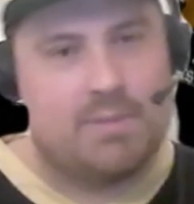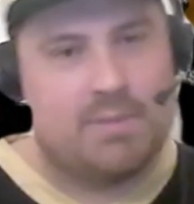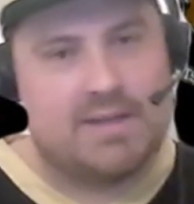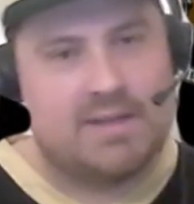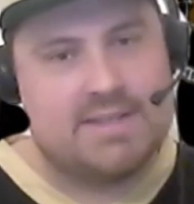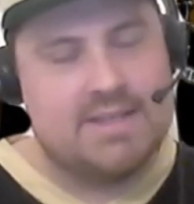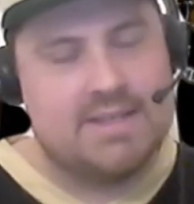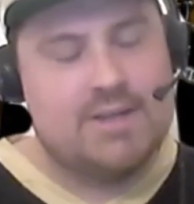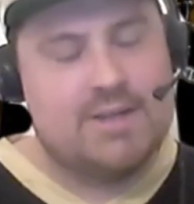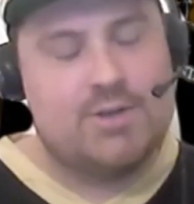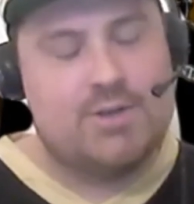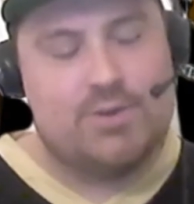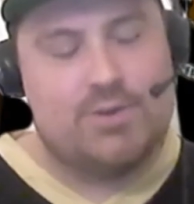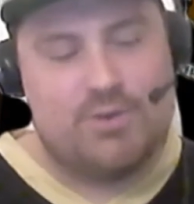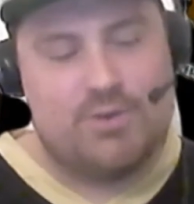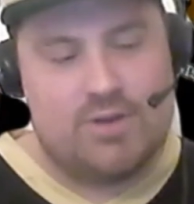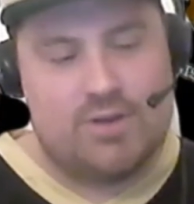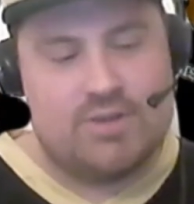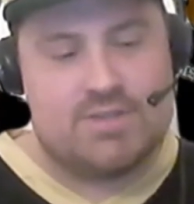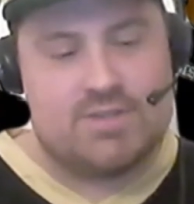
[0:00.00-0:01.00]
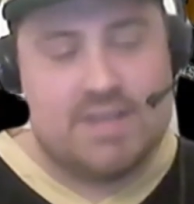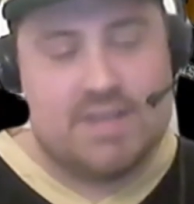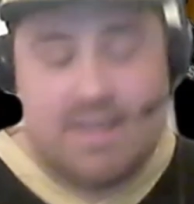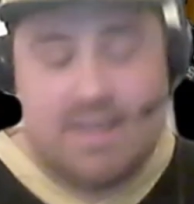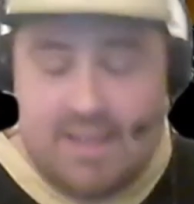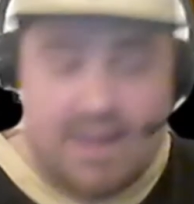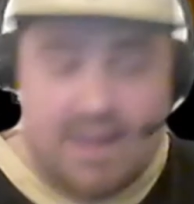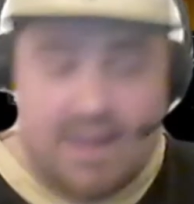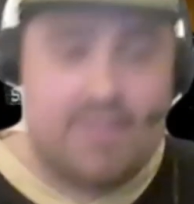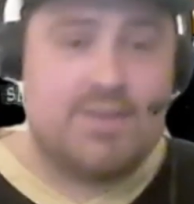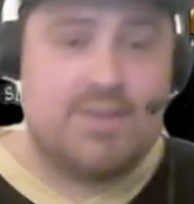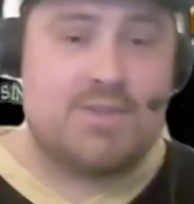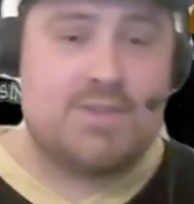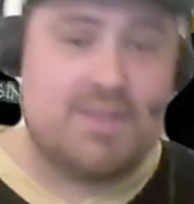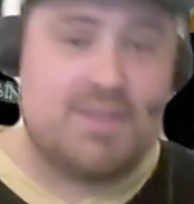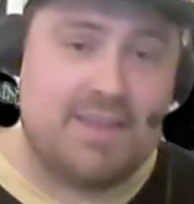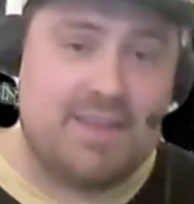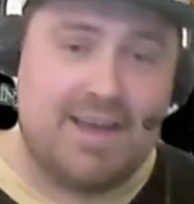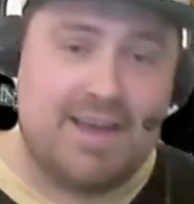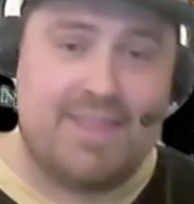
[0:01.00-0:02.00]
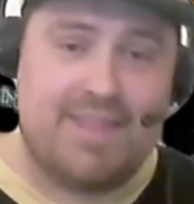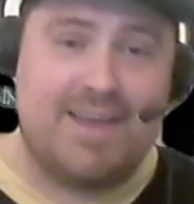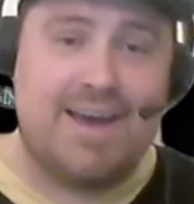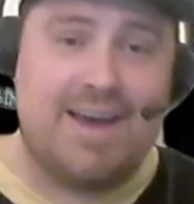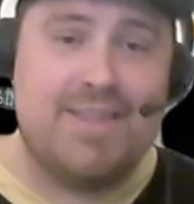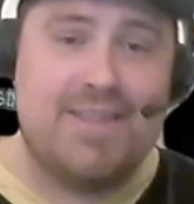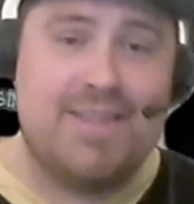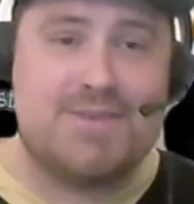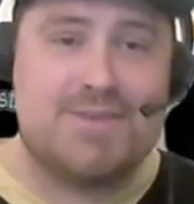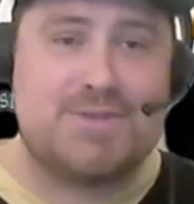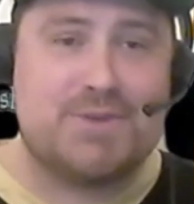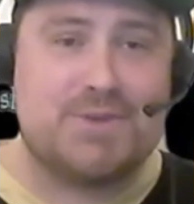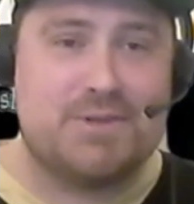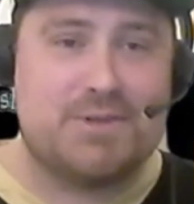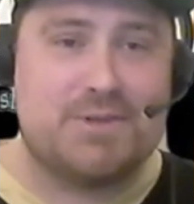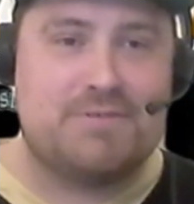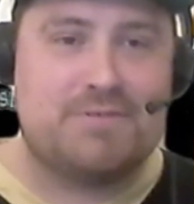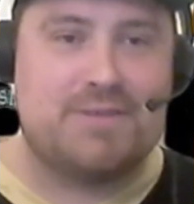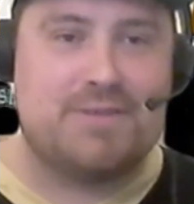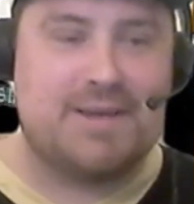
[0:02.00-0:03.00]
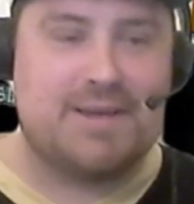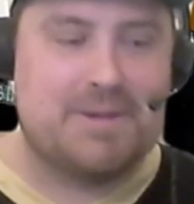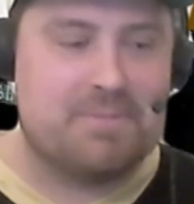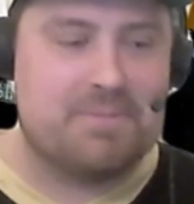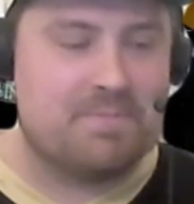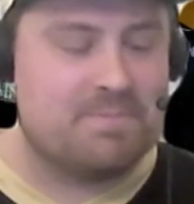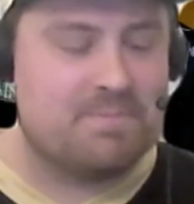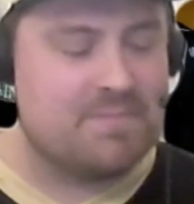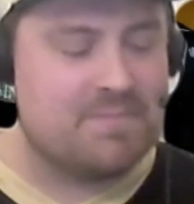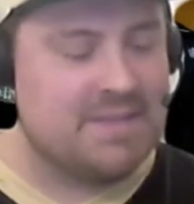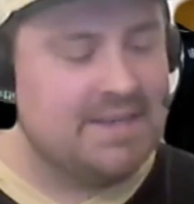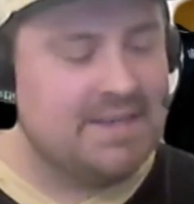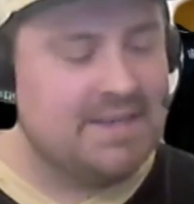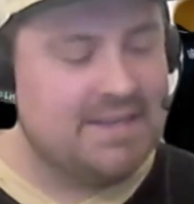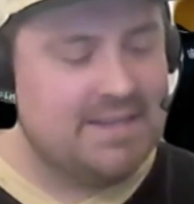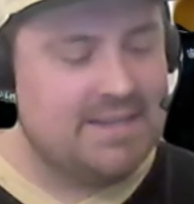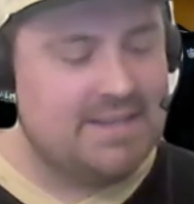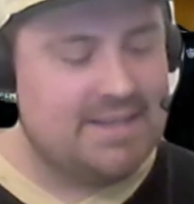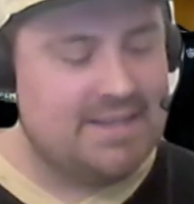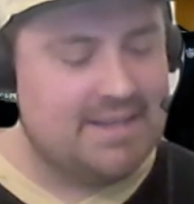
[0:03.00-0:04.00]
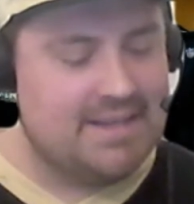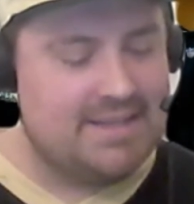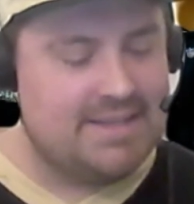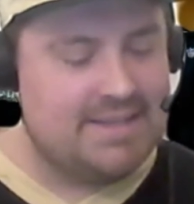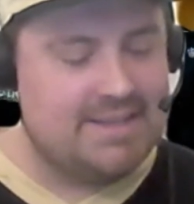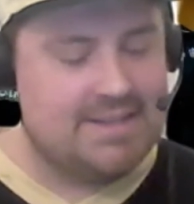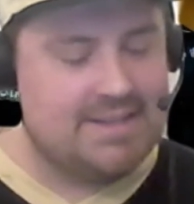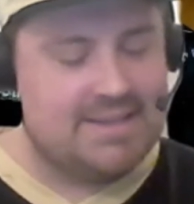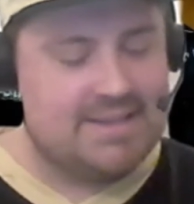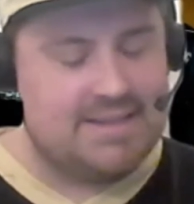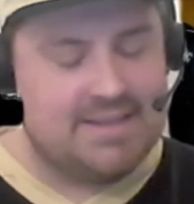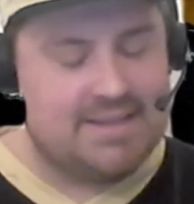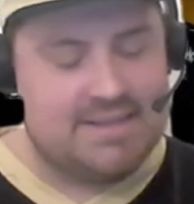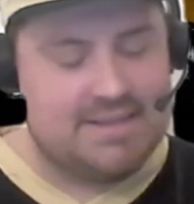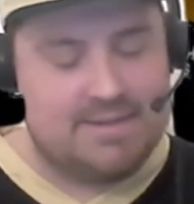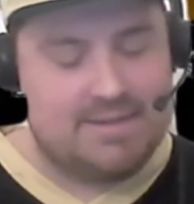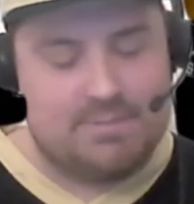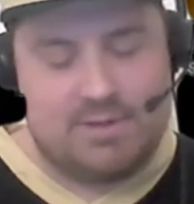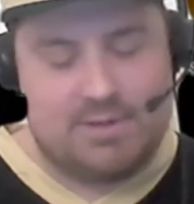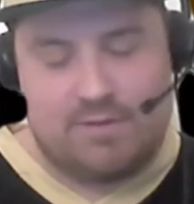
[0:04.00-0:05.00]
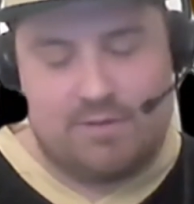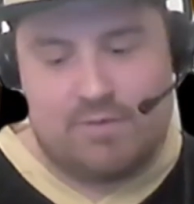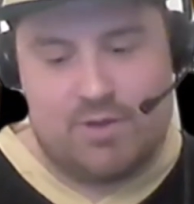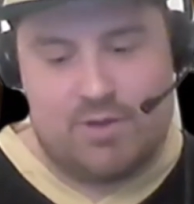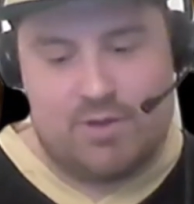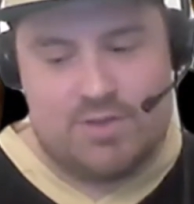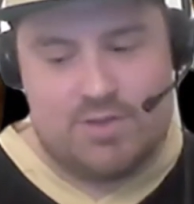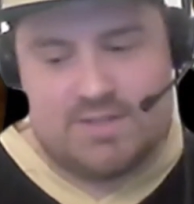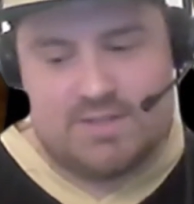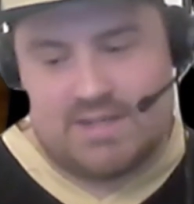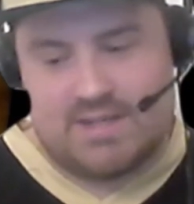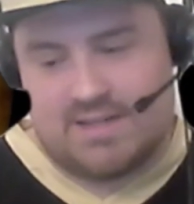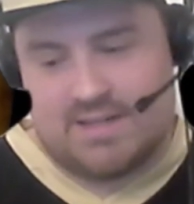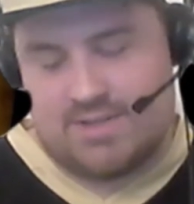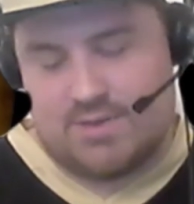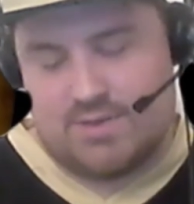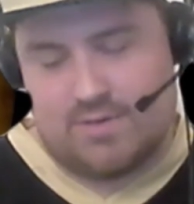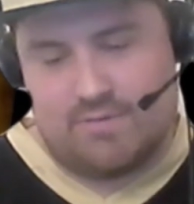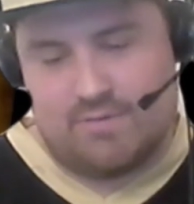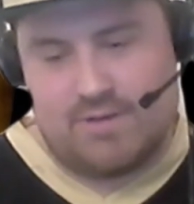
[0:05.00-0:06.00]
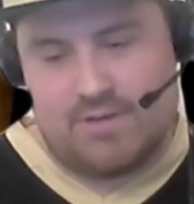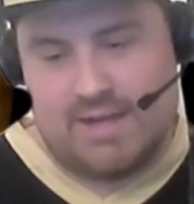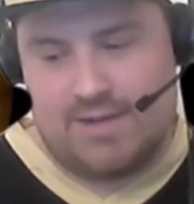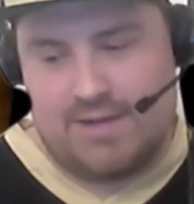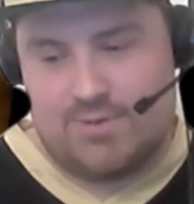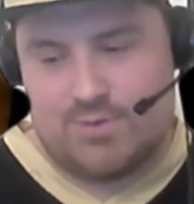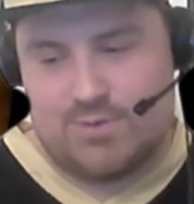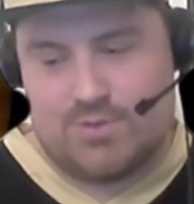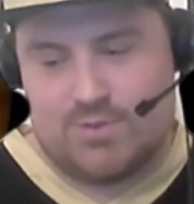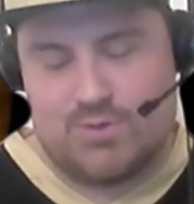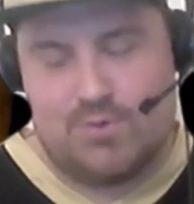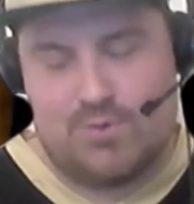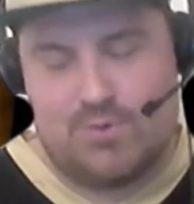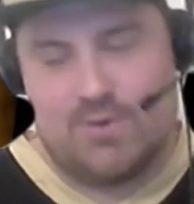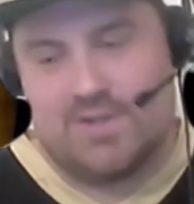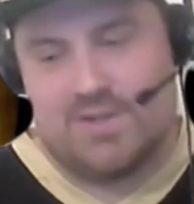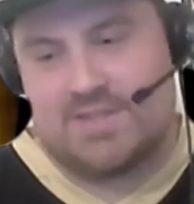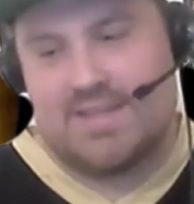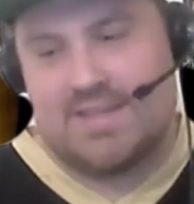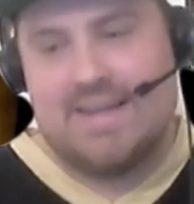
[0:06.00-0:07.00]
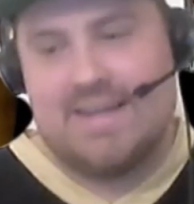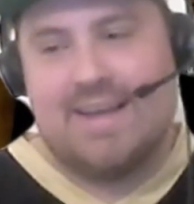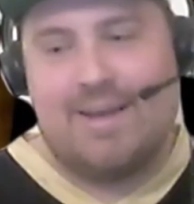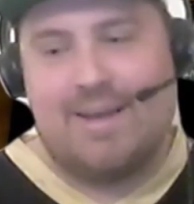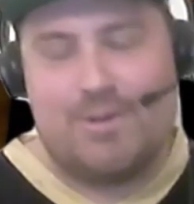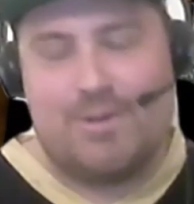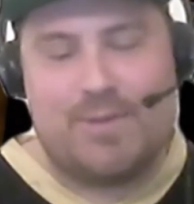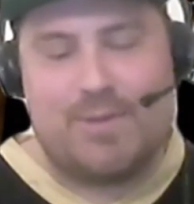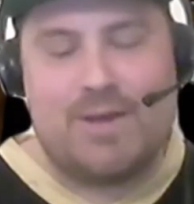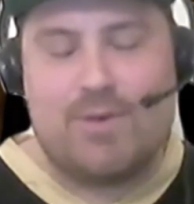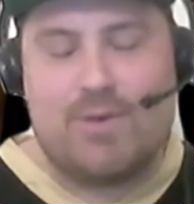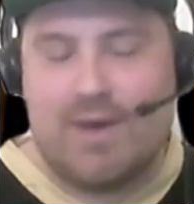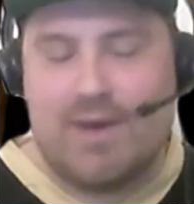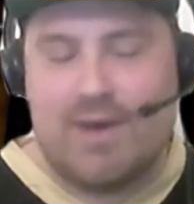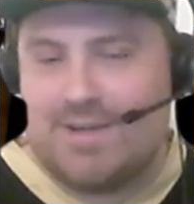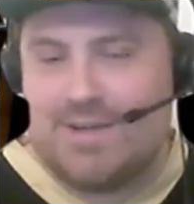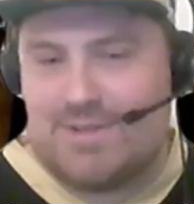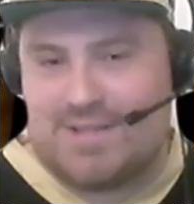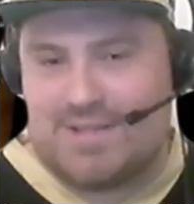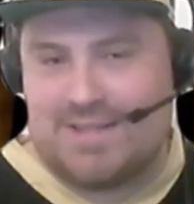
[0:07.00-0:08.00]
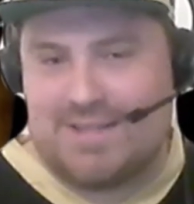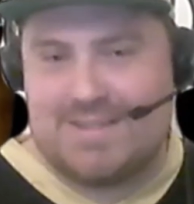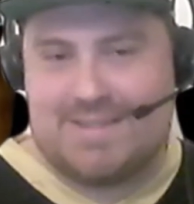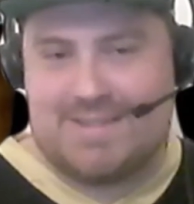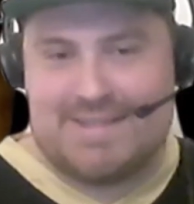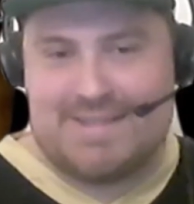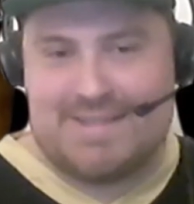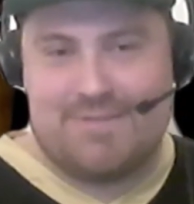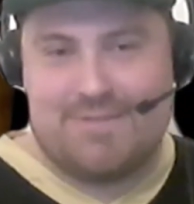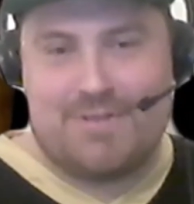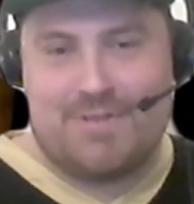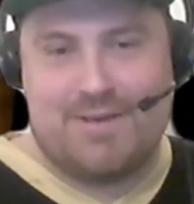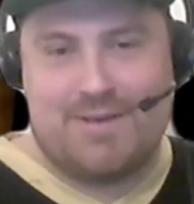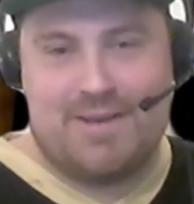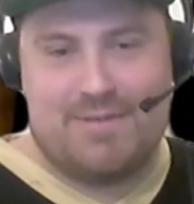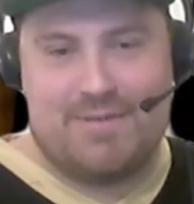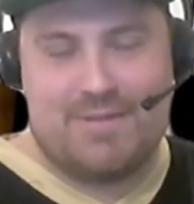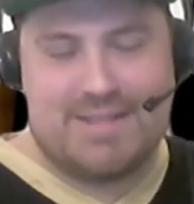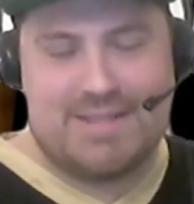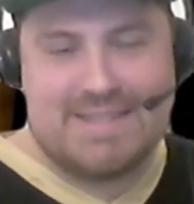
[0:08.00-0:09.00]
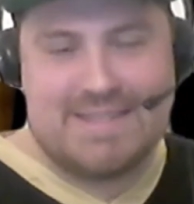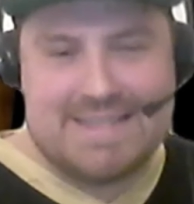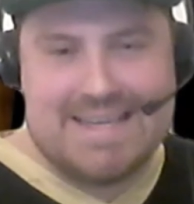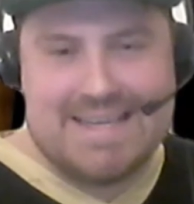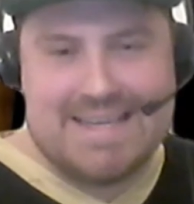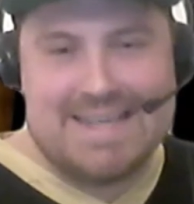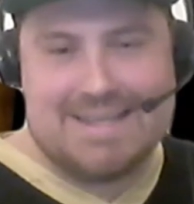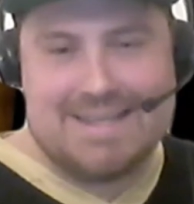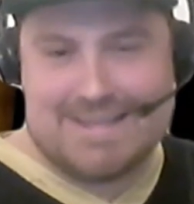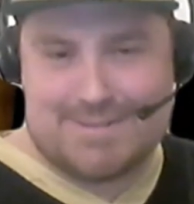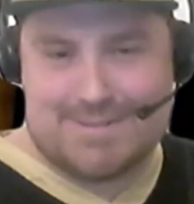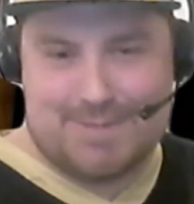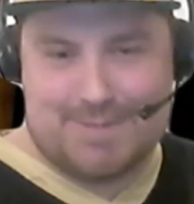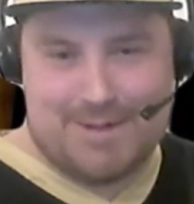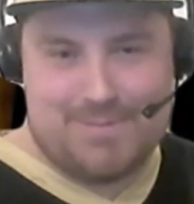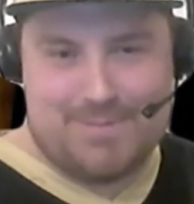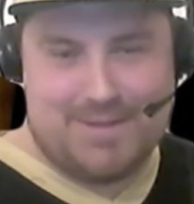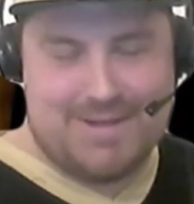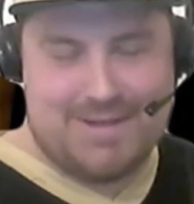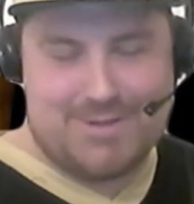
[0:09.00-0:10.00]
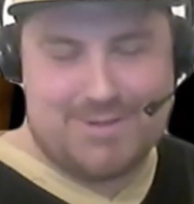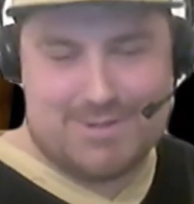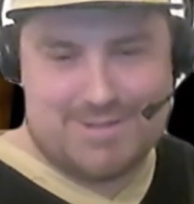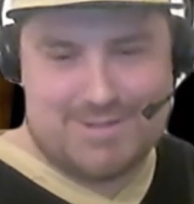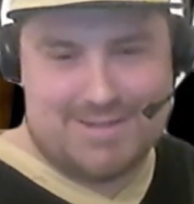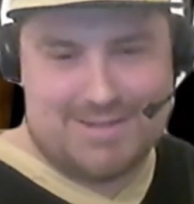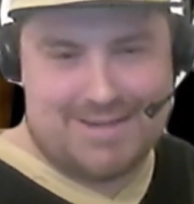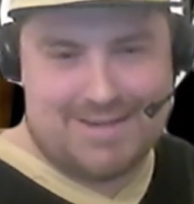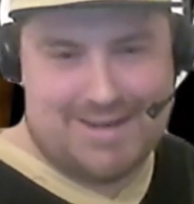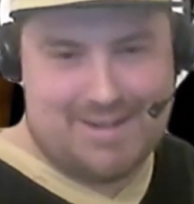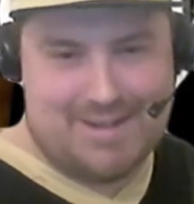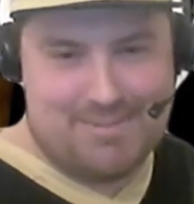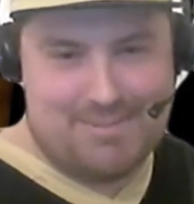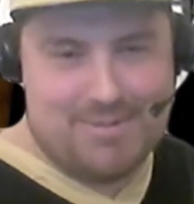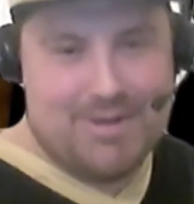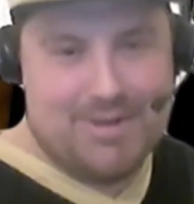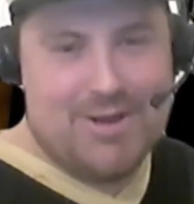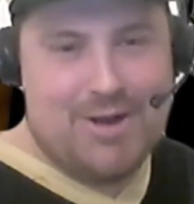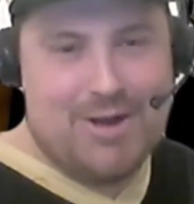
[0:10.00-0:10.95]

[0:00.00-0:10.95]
But who knows? The other sort of the other bit of news that I sort of read or saw was it would be quite interesting to see if the Steelers might be interested in him.